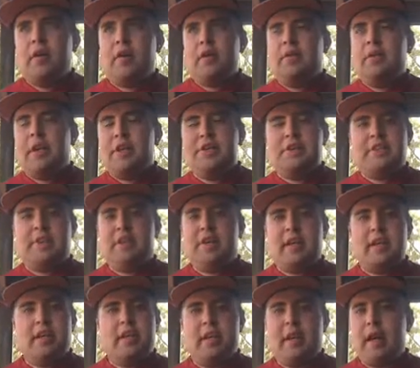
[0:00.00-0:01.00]
They just
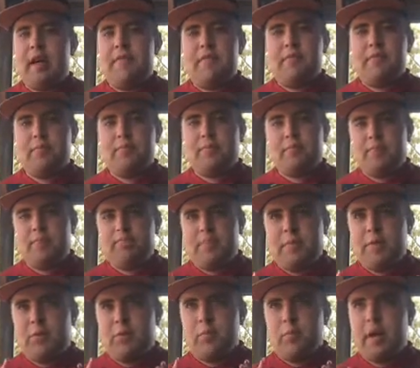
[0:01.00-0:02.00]
haven't
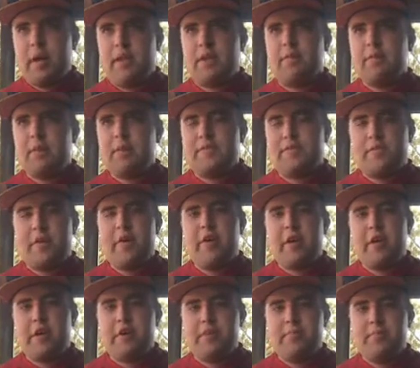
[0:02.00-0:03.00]
won as
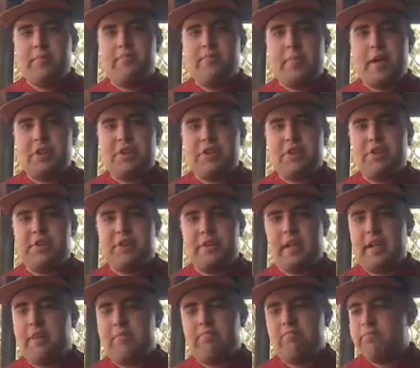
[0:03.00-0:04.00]
very matches,
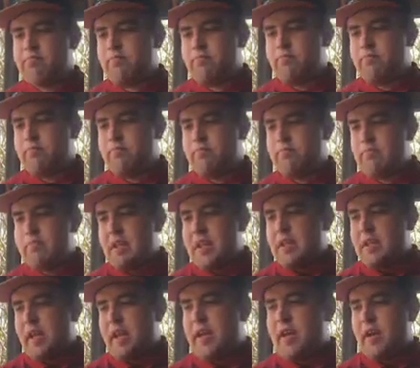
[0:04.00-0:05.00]
like
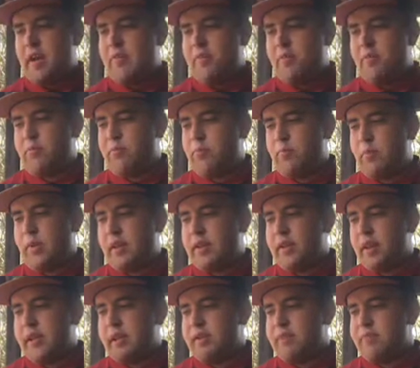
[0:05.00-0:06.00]
they haven't won
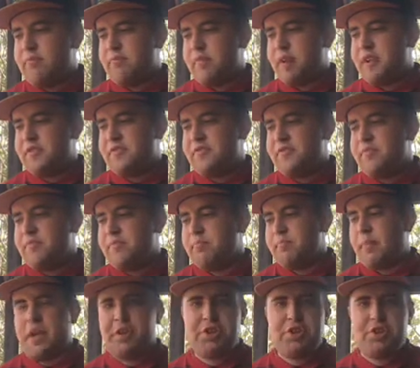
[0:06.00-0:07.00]
like as
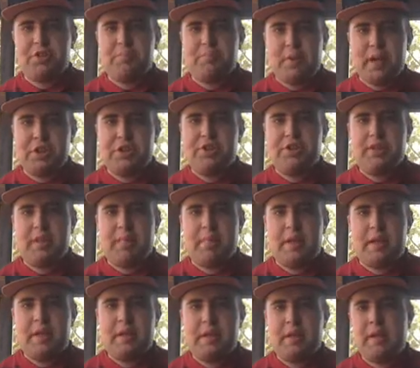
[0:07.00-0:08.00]
much matches,
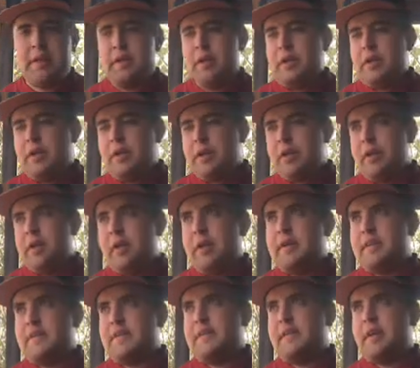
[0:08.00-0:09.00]

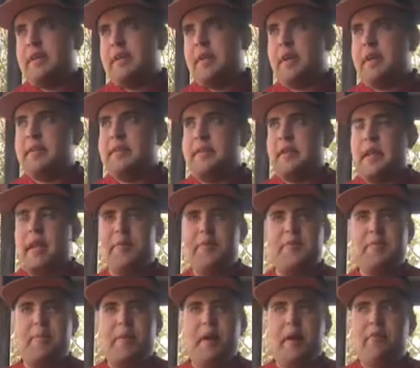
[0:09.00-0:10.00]
as like the other teams.
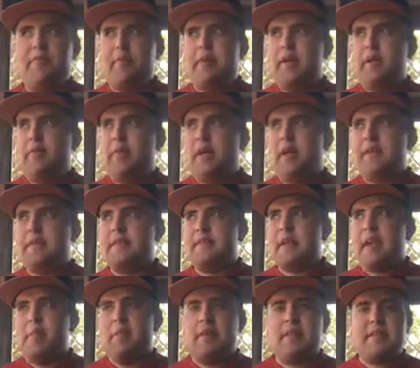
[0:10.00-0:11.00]
But really what I can say
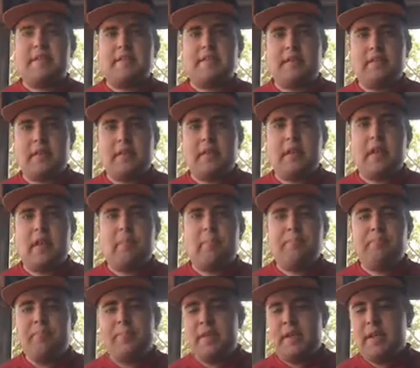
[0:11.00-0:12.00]
about this club
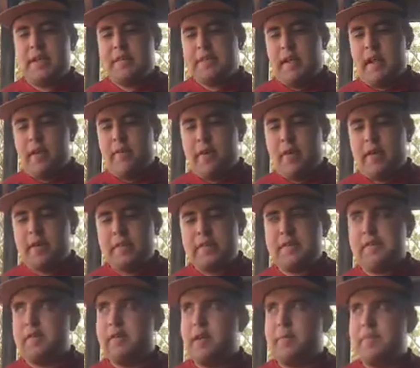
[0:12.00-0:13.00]
is I reckon this
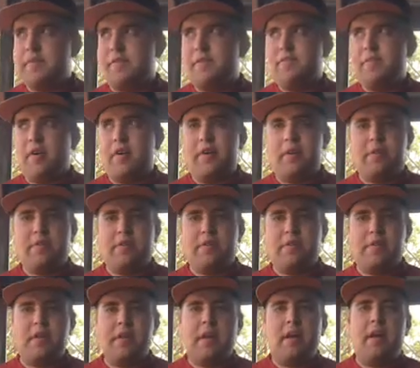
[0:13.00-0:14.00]
club is very good,
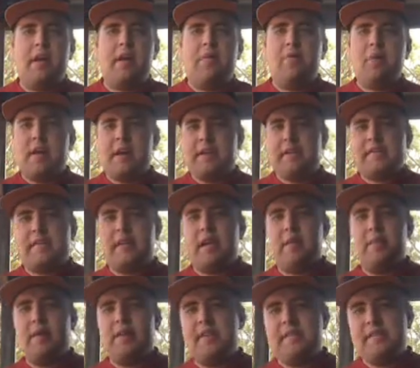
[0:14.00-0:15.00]
and what I can say
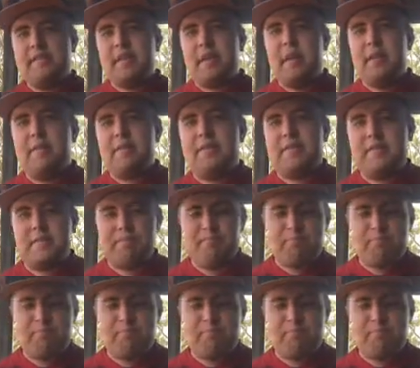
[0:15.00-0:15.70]
about this team is